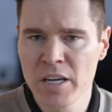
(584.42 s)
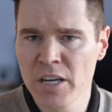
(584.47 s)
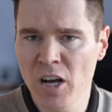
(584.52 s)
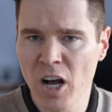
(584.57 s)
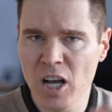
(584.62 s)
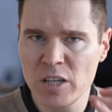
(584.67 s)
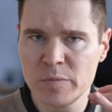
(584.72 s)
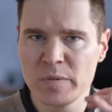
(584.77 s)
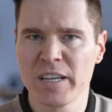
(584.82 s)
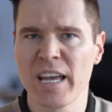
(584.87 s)

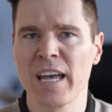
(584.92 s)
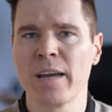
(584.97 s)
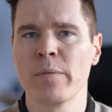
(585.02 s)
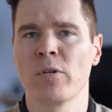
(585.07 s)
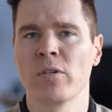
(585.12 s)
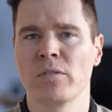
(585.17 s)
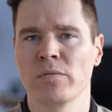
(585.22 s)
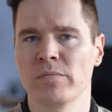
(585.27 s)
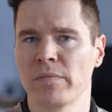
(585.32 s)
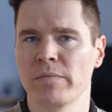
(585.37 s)
calls me,
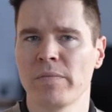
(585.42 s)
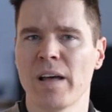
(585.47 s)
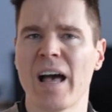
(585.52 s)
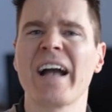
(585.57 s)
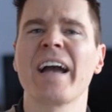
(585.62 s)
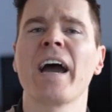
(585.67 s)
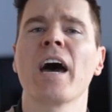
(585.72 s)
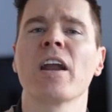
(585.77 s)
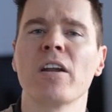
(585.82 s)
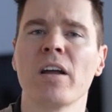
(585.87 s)
Gabriel,
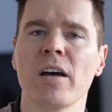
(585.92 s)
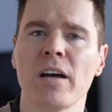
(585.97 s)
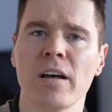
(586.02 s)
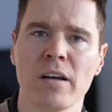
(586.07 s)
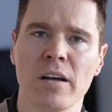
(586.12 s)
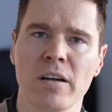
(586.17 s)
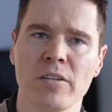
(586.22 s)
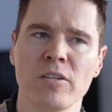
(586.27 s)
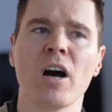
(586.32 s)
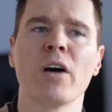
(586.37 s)
I got
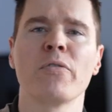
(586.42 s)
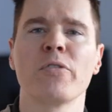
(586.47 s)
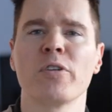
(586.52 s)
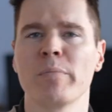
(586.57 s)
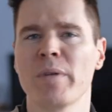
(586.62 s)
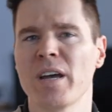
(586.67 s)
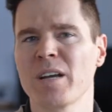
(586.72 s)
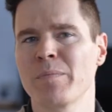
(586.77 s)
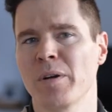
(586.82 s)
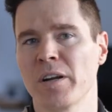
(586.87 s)
an offer to
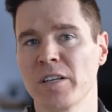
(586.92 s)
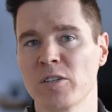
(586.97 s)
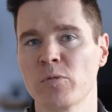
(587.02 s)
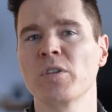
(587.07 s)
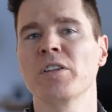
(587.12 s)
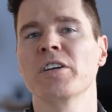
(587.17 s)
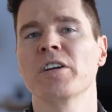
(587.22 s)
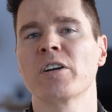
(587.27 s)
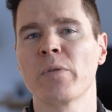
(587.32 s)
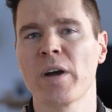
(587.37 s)
make, but it's
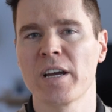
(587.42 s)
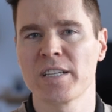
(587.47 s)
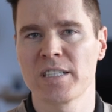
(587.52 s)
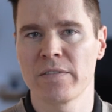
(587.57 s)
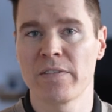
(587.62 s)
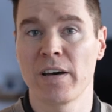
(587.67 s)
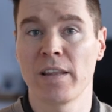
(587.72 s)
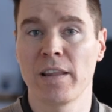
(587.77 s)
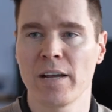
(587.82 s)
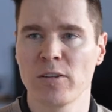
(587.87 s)
really
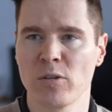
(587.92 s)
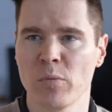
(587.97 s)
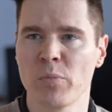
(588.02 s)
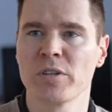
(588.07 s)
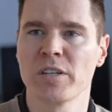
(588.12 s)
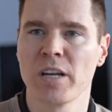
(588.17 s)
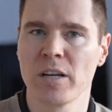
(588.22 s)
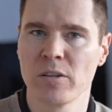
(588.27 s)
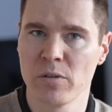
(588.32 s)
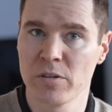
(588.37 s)
aggressive. I'd like to
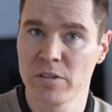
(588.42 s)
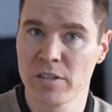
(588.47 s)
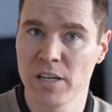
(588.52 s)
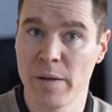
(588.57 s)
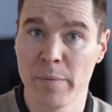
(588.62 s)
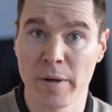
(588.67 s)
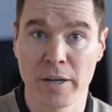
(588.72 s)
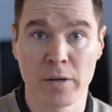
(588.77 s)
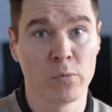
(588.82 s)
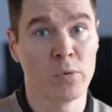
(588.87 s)
present it to your
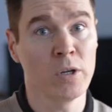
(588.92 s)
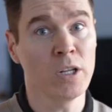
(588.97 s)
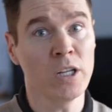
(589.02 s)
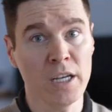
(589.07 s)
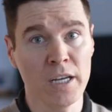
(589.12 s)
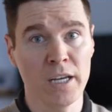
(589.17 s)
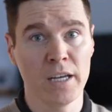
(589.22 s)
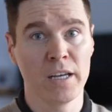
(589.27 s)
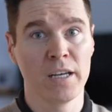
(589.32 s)
seller. I'm like, really?